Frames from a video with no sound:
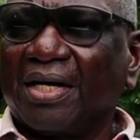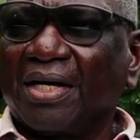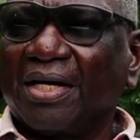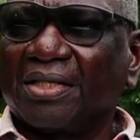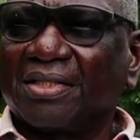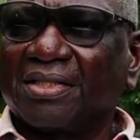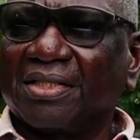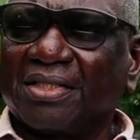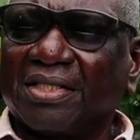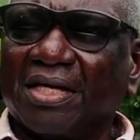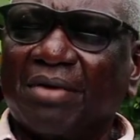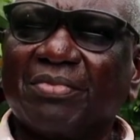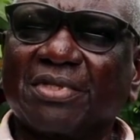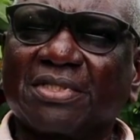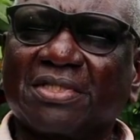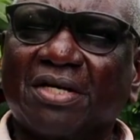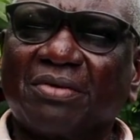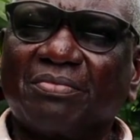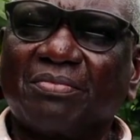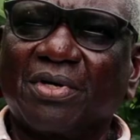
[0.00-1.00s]
at
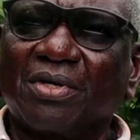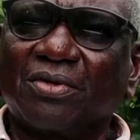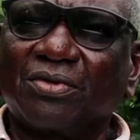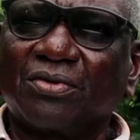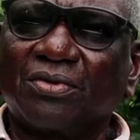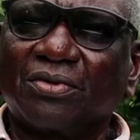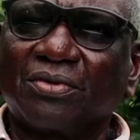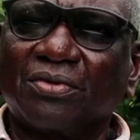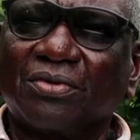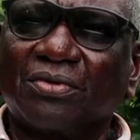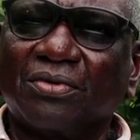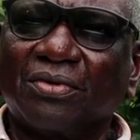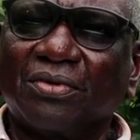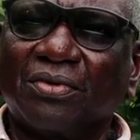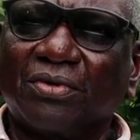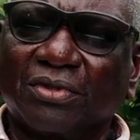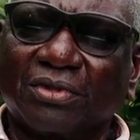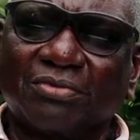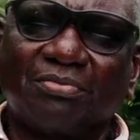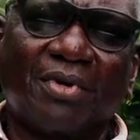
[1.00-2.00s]
Kyamasamba
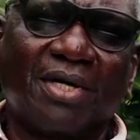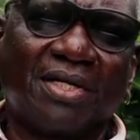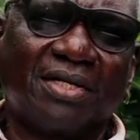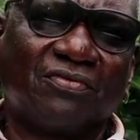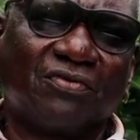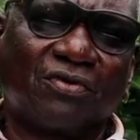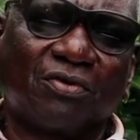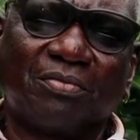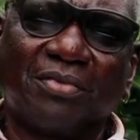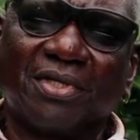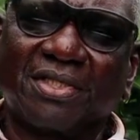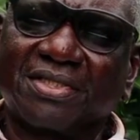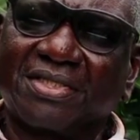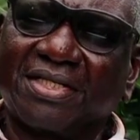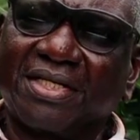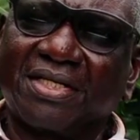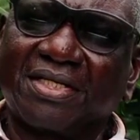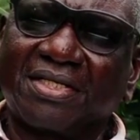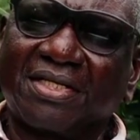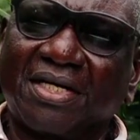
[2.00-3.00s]
Rosebud Development
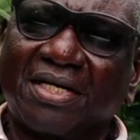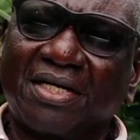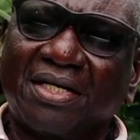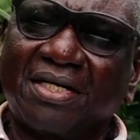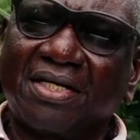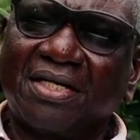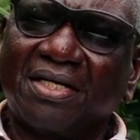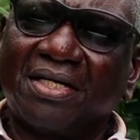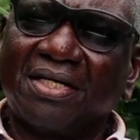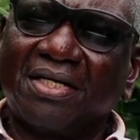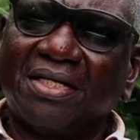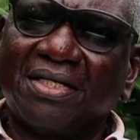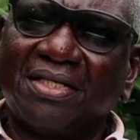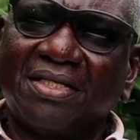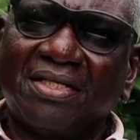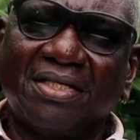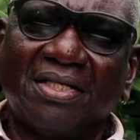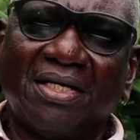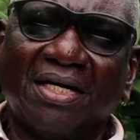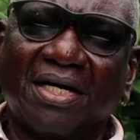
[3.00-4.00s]
Center
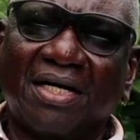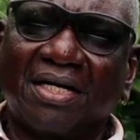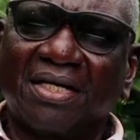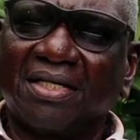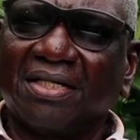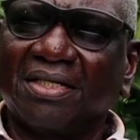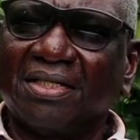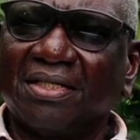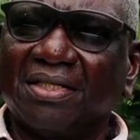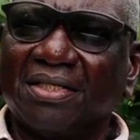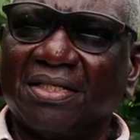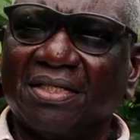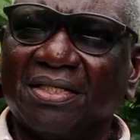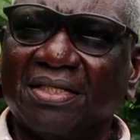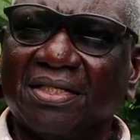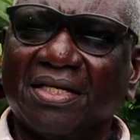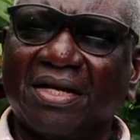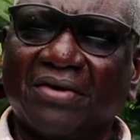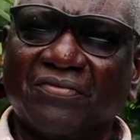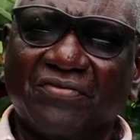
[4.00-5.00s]
here
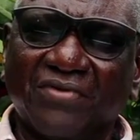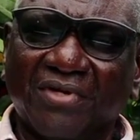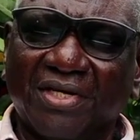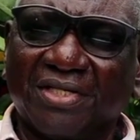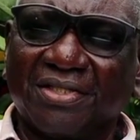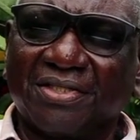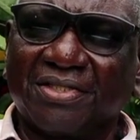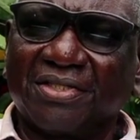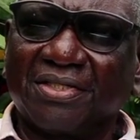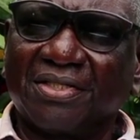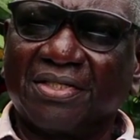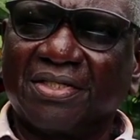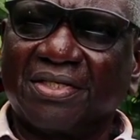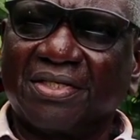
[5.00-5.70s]
in the village.